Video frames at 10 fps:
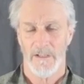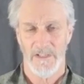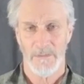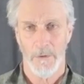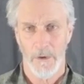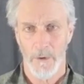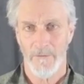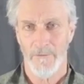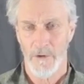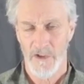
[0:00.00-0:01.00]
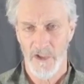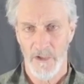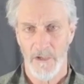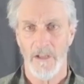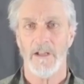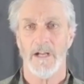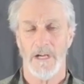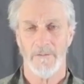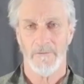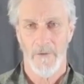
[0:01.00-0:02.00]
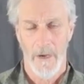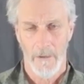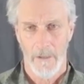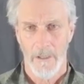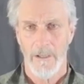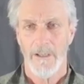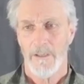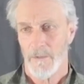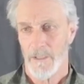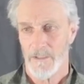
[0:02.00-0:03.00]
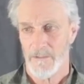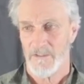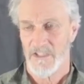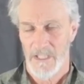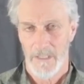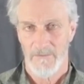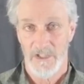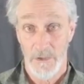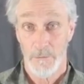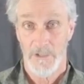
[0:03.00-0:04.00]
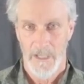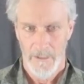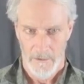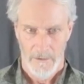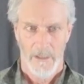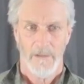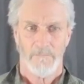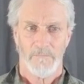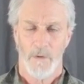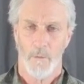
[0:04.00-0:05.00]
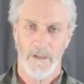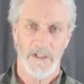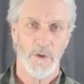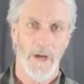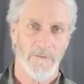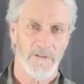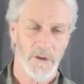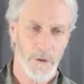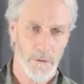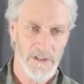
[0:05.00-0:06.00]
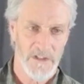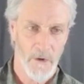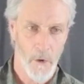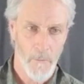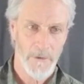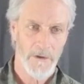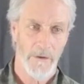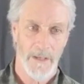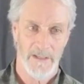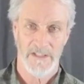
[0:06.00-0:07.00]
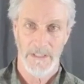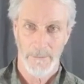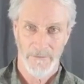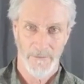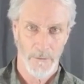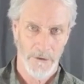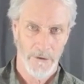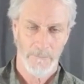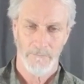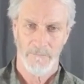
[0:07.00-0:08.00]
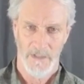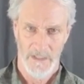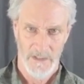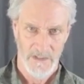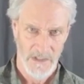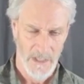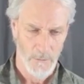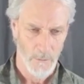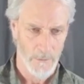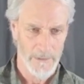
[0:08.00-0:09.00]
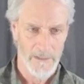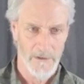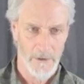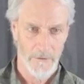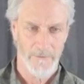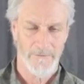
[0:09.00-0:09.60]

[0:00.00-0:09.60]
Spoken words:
a smaller version of a file that saves you data. What you have to do is open that zip folder. Inside will be another